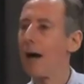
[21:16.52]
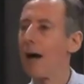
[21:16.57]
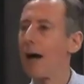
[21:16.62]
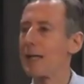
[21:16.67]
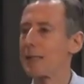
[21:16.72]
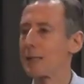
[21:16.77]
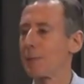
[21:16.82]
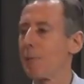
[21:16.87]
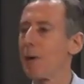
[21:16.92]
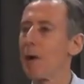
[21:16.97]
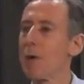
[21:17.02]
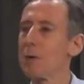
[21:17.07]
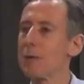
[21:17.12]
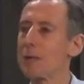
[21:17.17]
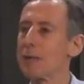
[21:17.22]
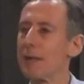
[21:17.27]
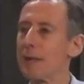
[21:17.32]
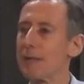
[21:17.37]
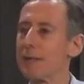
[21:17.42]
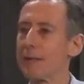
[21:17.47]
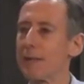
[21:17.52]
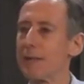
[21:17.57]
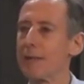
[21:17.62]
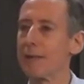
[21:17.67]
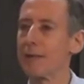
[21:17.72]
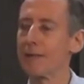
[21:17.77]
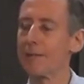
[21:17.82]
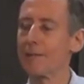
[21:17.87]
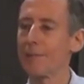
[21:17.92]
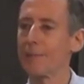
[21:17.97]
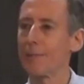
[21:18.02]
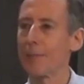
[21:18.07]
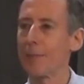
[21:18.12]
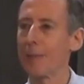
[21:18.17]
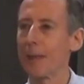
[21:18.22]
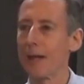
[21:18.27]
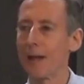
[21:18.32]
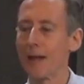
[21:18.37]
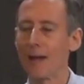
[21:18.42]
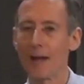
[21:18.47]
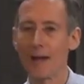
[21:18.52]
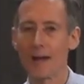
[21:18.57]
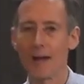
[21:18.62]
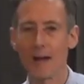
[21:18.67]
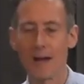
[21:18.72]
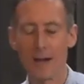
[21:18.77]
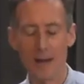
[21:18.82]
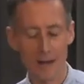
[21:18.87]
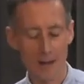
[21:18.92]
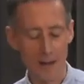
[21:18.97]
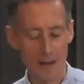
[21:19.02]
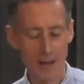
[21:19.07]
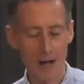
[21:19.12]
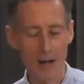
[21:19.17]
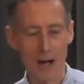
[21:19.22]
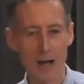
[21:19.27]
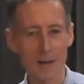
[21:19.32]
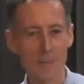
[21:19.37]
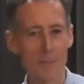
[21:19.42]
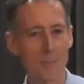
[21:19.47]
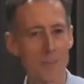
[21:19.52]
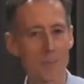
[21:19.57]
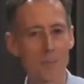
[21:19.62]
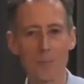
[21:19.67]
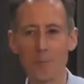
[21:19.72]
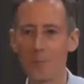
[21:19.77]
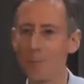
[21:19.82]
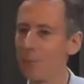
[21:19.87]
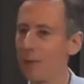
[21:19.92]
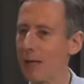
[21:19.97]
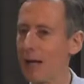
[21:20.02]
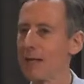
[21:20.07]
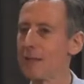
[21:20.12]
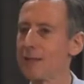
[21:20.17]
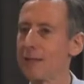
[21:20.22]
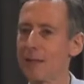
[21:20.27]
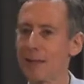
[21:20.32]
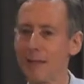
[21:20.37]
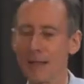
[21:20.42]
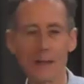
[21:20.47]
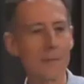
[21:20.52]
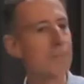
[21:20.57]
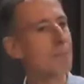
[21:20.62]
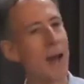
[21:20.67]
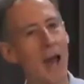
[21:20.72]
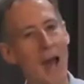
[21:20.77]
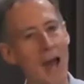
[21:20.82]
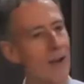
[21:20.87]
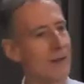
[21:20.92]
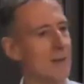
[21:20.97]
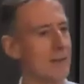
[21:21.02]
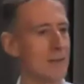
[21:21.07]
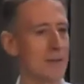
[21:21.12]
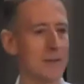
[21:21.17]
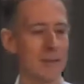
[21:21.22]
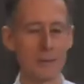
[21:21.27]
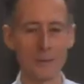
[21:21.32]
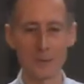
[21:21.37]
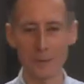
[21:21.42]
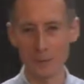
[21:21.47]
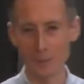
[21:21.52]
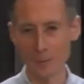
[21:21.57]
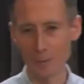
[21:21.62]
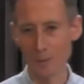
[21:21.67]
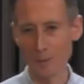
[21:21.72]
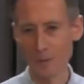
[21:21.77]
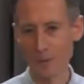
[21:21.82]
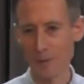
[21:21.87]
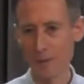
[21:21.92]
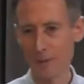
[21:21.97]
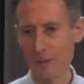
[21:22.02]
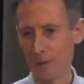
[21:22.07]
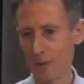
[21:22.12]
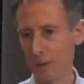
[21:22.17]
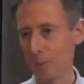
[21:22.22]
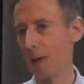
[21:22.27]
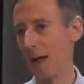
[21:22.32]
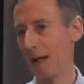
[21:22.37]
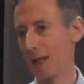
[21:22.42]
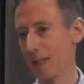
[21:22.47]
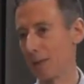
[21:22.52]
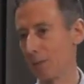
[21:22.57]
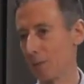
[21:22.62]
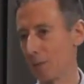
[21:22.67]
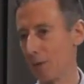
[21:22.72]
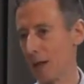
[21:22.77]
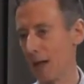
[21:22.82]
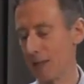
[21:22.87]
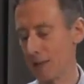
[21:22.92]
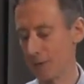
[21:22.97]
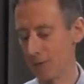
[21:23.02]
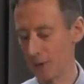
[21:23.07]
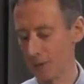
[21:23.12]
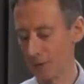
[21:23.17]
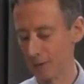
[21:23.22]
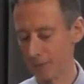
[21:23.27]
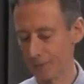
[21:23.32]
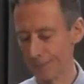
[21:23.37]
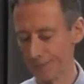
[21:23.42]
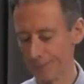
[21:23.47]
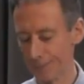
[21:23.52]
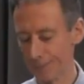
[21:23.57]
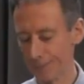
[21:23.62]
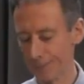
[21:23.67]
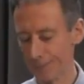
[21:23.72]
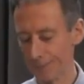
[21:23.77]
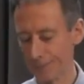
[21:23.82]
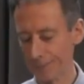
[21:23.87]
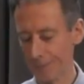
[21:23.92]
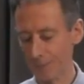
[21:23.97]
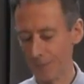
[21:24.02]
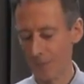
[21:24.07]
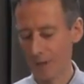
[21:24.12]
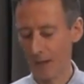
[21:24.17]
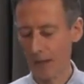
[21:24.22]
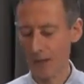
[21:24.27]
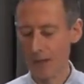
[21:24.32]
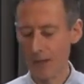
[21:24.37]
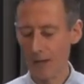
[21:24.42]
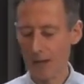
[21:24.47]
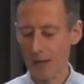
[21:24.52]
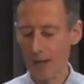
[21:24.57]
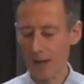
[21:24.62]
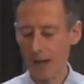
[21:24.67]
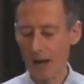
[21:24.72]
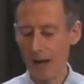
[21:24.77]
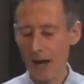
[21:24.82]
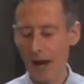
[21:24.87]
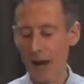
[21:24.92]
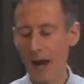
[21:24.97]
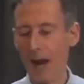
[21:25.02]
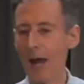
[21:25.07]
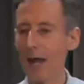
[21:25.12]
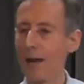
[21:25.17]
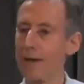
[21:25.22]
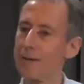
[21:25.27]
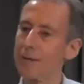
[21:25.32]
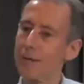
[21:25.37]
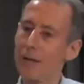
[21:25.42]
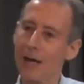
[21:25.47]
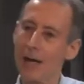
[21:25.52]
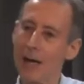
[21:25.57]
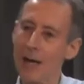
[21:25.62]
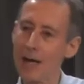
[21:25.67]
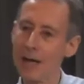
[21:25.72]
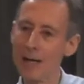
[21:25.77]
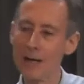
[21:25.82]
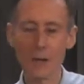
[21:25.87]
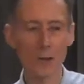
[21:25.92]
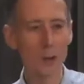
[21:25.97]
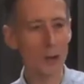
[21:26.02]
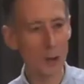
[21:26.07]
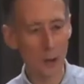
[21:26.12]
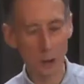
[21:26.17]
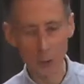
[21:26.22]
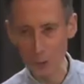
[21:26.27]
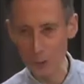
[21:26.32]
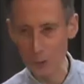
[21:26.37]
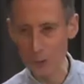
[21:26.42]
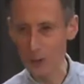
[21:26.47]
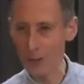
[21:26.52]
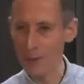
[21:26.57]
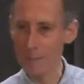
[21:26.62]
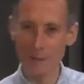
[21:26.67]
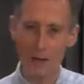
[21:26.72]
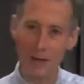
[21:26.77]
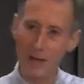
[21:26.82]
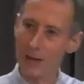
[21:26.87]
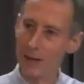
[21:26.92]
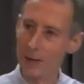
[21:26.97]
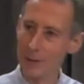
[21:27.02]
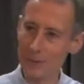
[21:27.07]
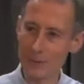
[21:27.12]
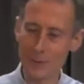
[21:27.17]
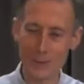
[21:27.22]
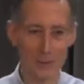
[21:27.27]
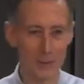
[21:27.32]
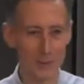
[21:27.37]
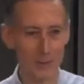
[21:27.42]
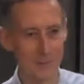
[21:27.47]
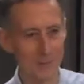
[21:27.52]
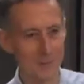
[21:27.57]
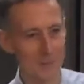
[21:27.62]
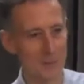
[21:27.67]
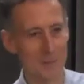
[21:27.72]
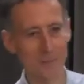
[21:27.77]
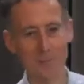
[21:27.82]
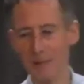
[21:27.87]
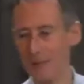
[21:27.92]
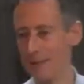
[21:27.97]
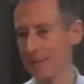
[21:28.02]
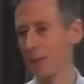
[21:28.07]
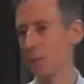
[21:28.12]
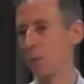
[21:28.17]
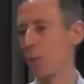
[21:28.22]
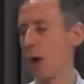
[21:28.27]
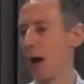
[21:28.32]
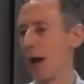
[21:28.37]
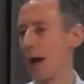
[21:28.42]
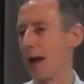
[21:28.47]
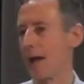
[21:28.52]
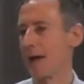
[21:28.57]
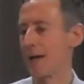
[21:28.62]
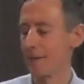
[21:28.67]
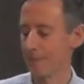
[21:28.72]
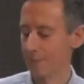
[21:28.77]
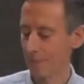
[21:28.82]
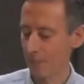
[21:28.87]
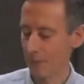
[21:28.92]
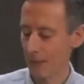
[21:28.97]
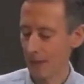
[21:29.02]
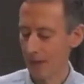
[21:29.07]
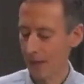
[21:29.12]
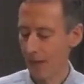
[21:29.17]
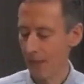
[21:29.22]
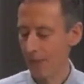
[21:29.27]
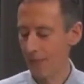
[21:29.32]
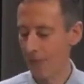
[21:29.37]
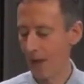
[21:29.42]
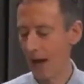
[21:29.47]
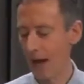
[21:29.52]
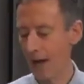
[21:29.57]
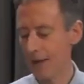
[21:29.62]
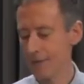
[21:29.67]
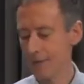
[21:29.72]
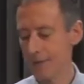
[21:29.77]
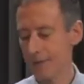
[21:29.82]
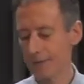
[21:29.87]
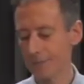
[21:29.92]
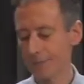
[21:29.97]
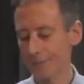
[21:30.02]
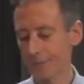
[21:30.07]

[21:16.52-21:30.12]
I suppose that I began to think back to the Black Civil Rights struggle. And I concluded in my own sort of simplistic way that